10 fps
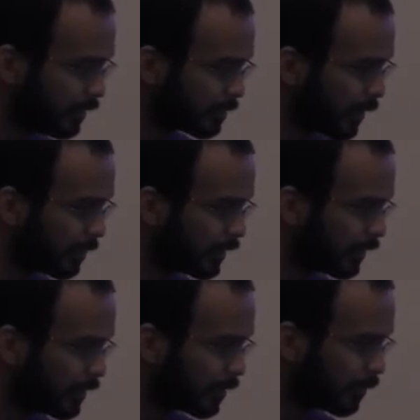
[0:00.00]
There's probably
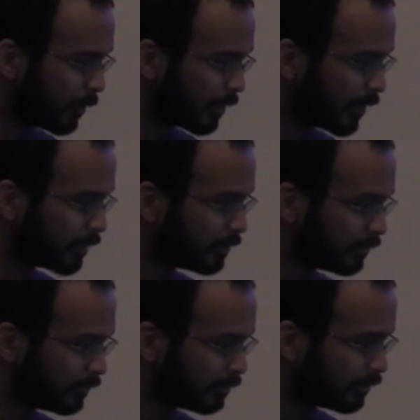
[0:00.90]
cleaner, more
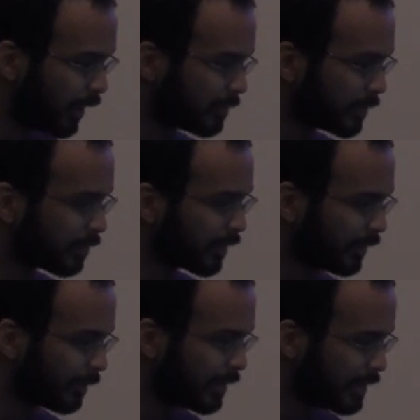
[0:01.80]

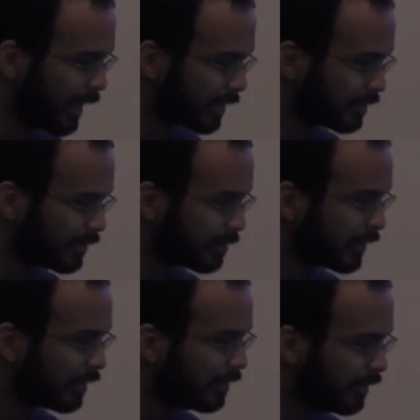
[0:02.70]
object-oriented ways to actually do
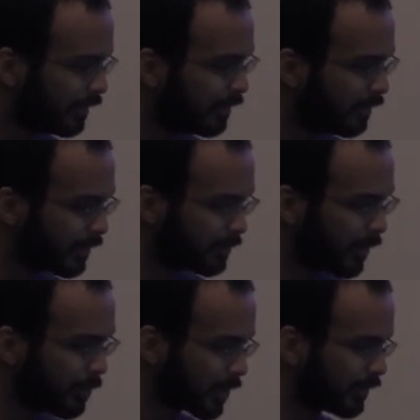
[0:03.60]
it. This
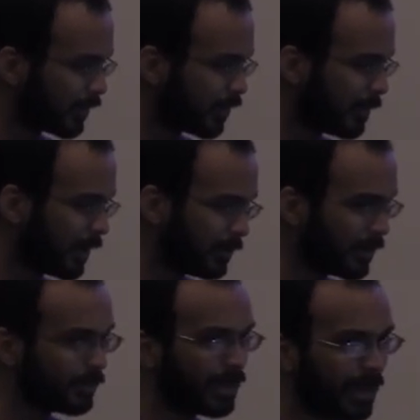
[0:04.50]
way works for the robot. We
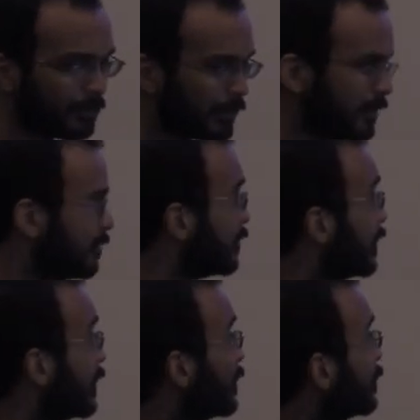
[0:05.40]
only have one shooter wheel.